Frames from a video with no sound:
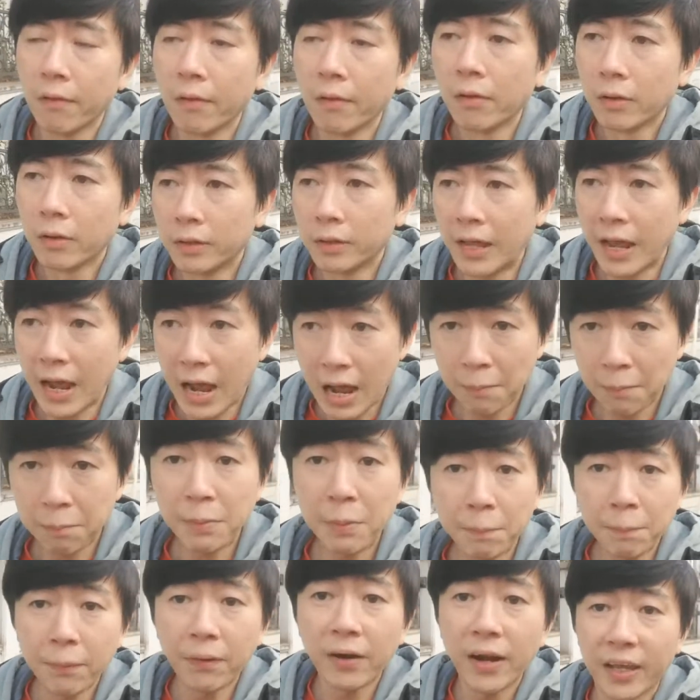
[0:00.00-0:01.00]
There are
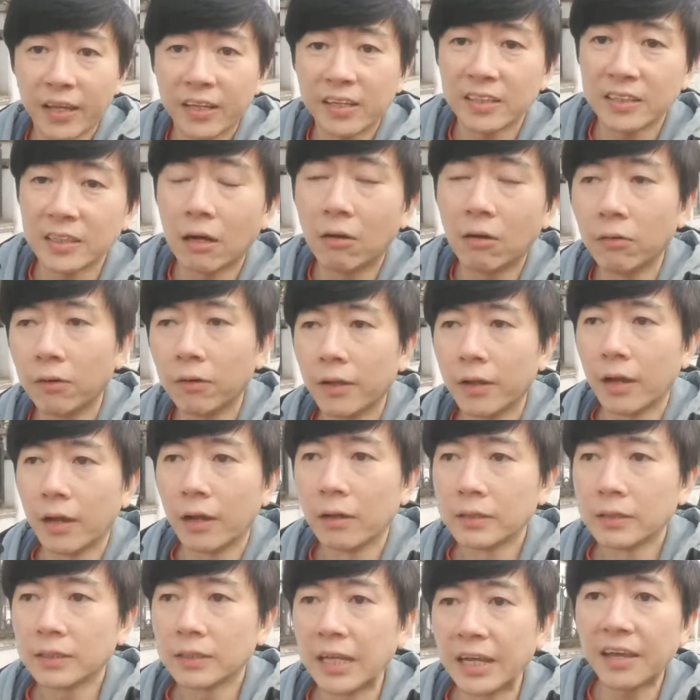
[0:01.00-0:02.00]
people like this out there,
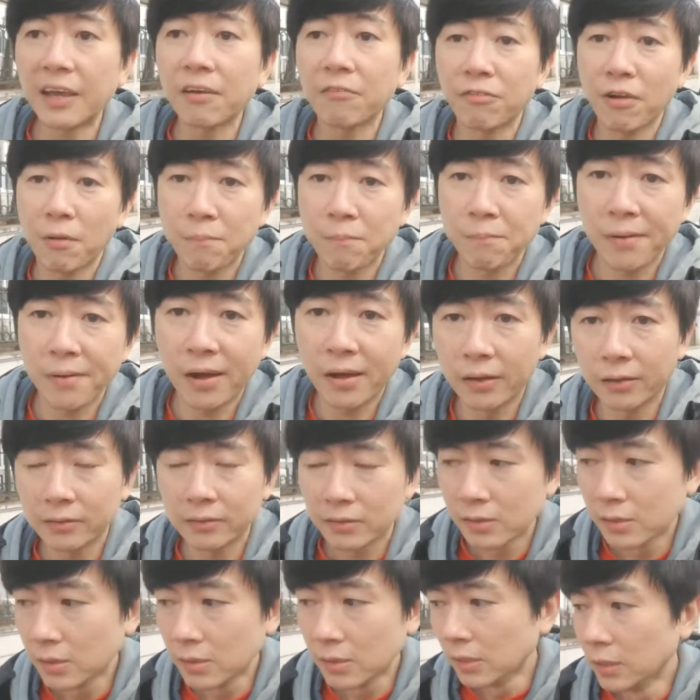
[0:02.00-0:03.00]
psychic vampires.
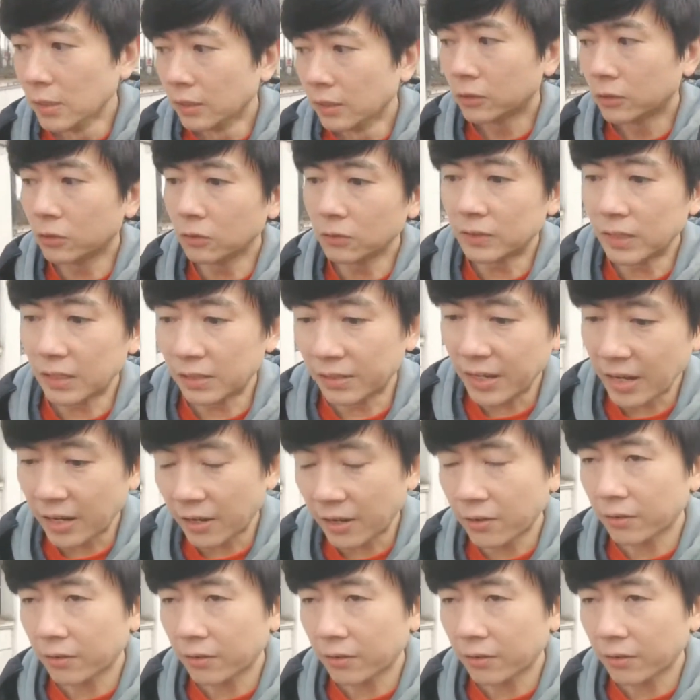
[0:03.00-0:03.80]
So they take